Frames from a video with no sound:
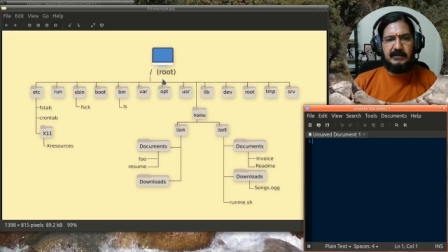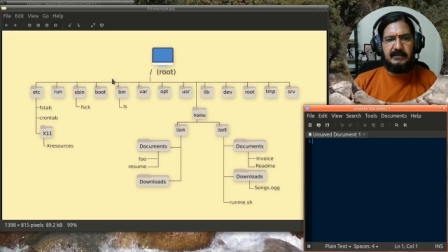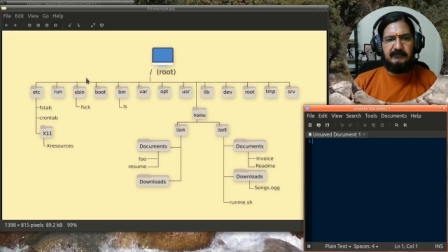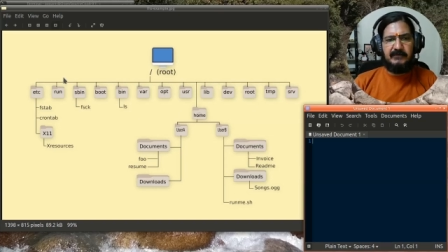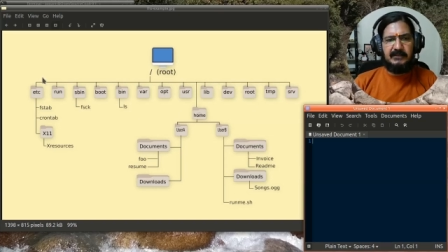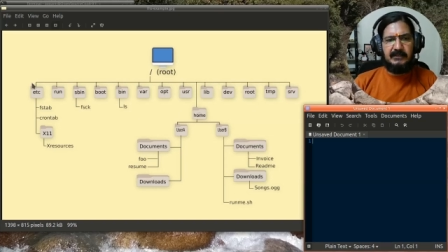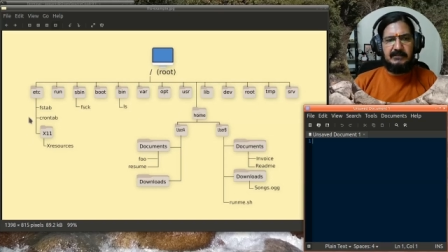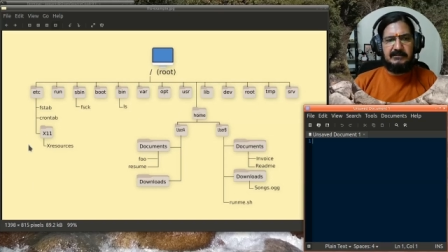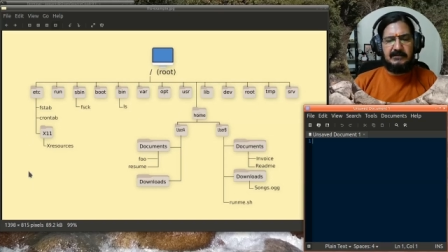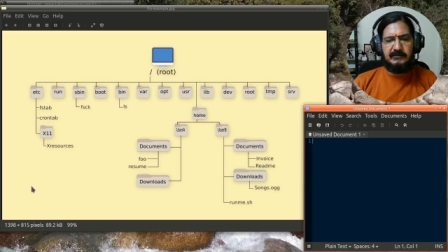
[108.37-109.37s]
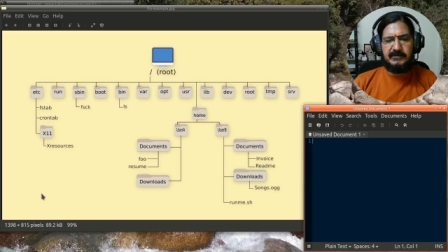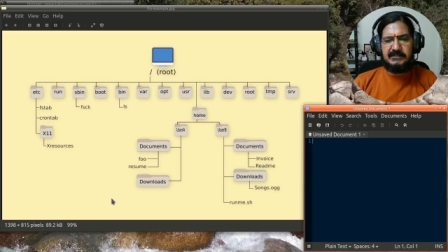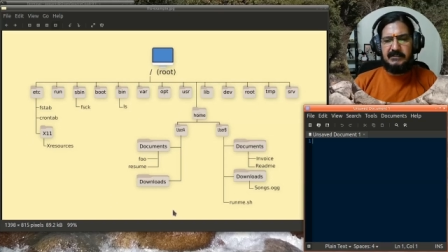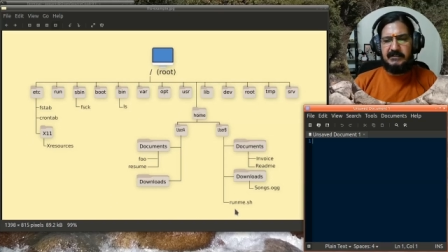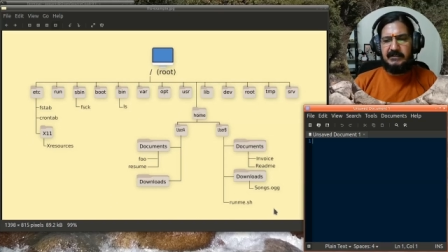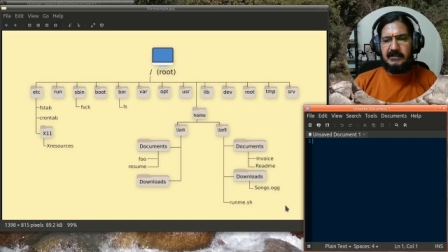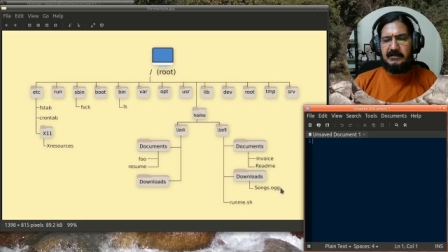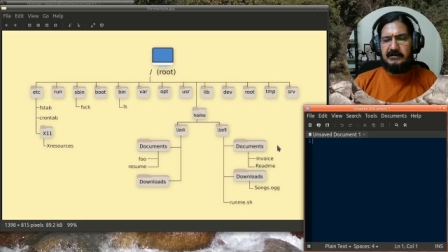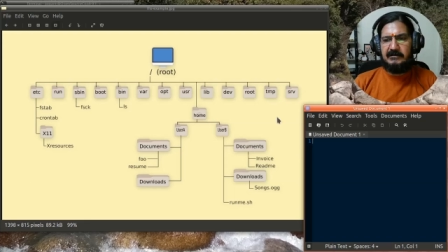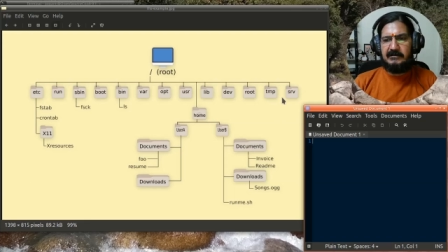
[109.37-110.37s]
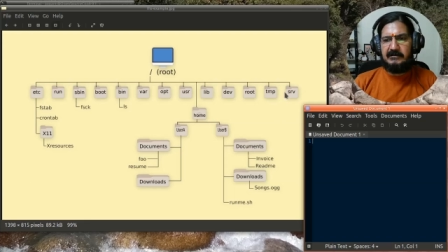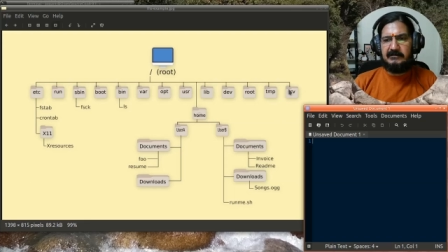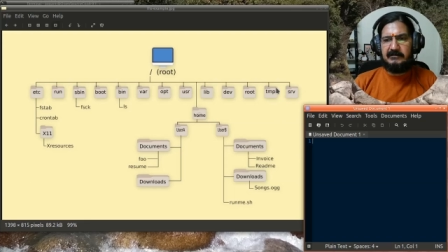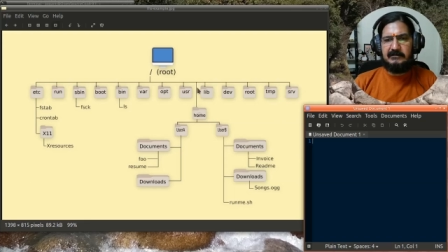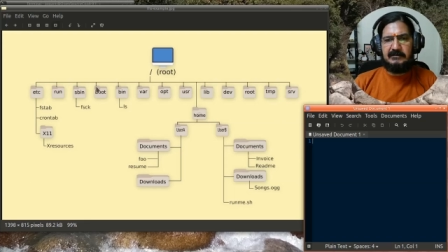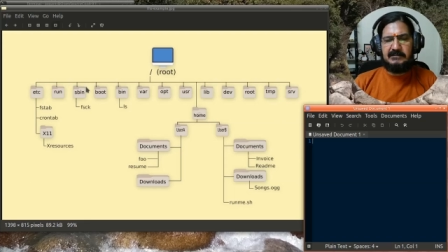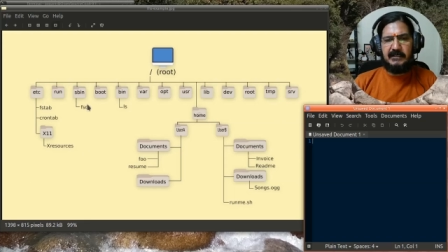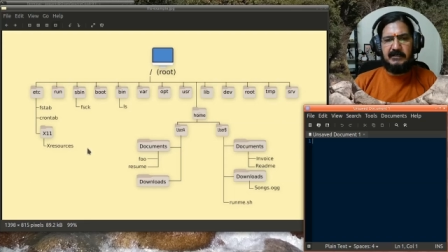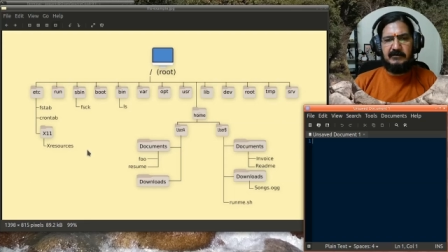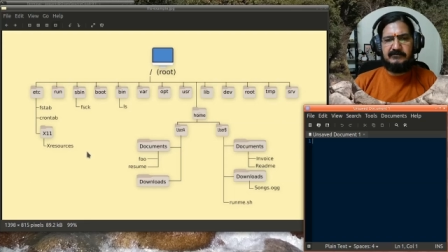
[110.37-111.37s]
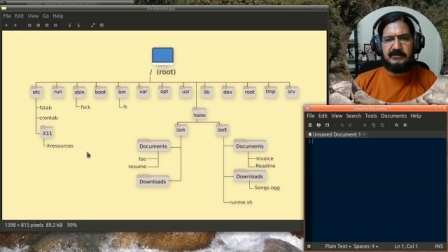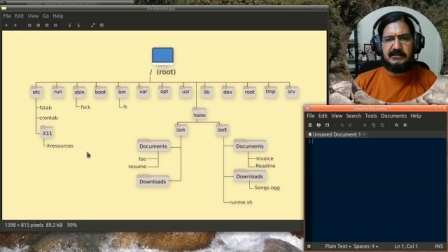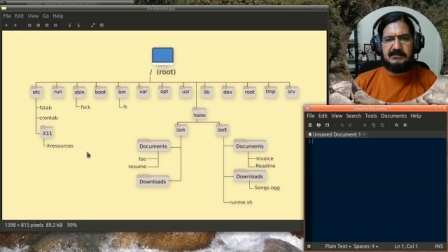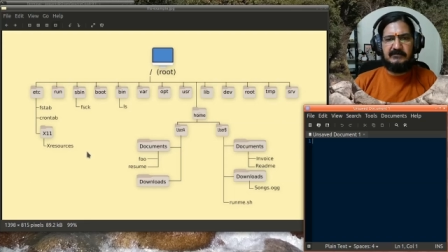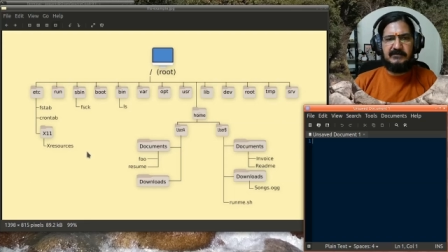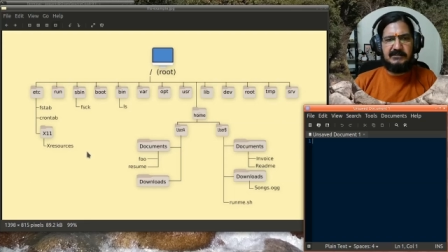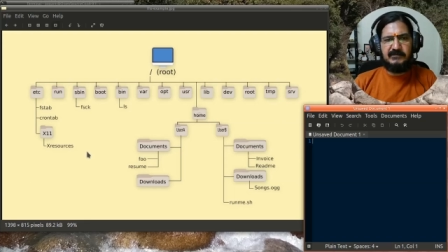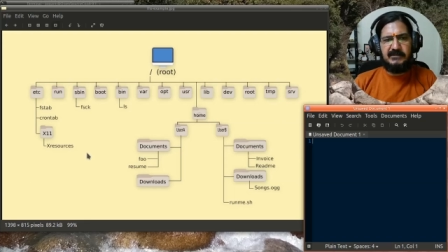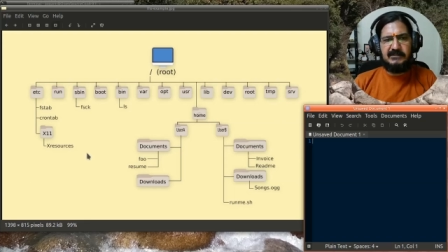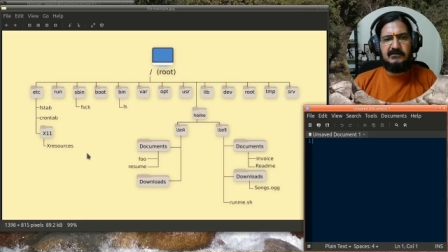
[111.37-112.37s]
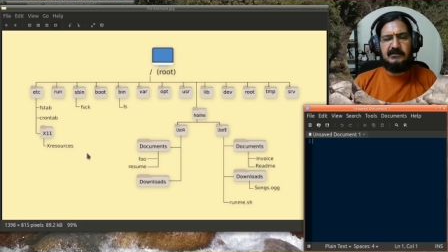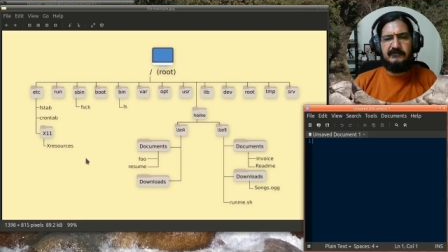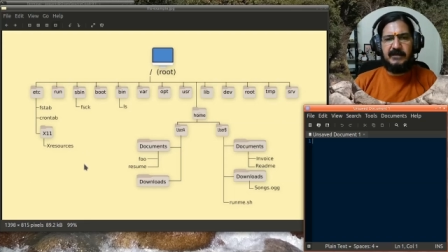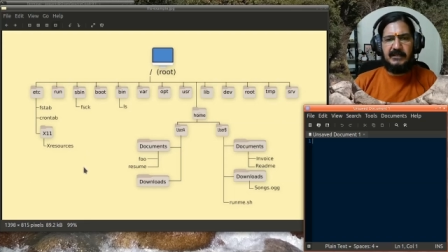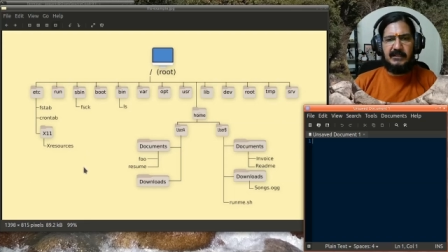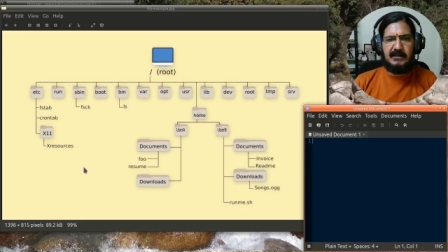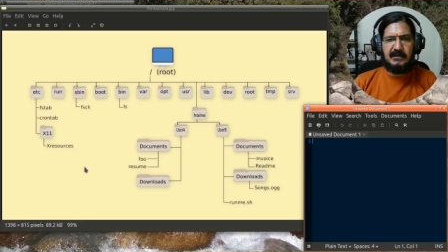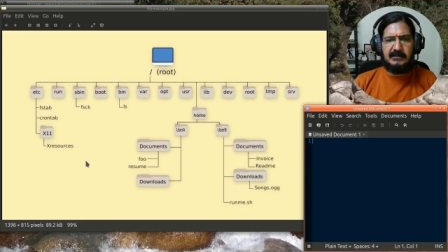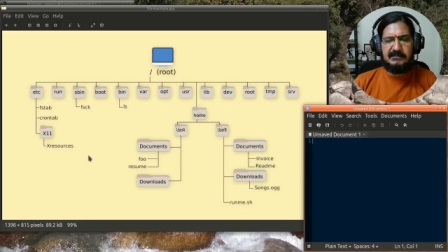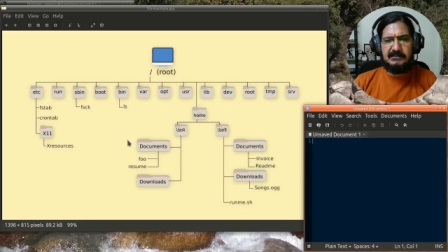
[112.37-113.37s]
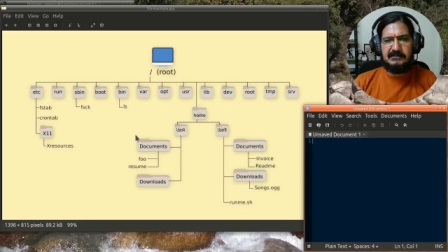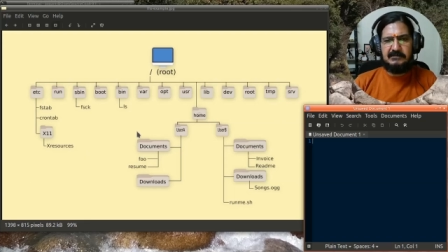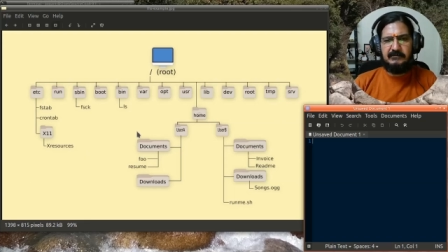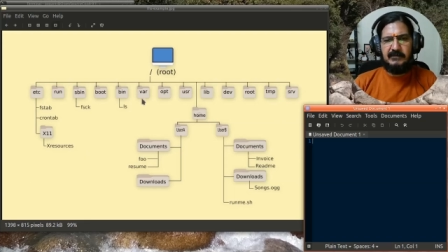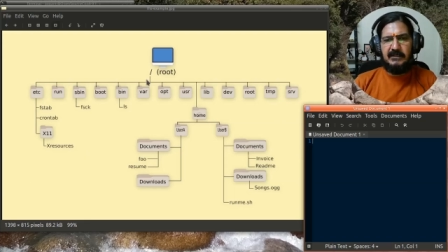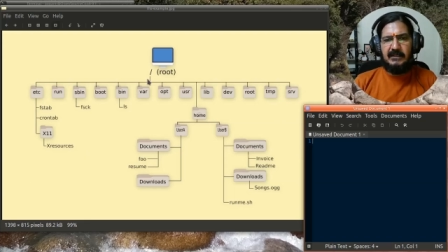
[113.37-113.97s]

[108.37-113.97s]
Everything is represented under this kind of structure, which is based on the file hierarchy system.